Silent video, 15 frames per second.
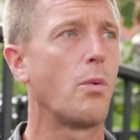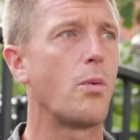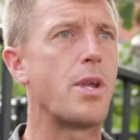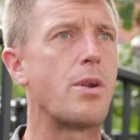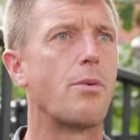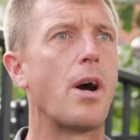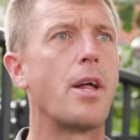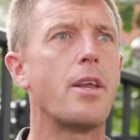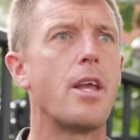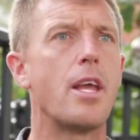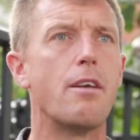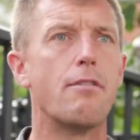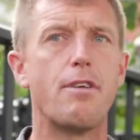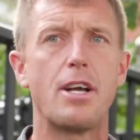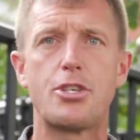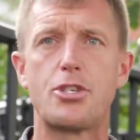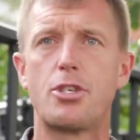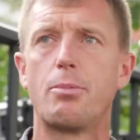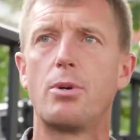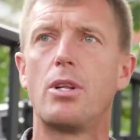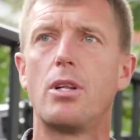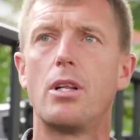We run a
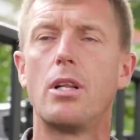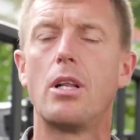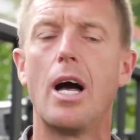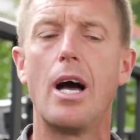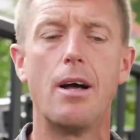vegetable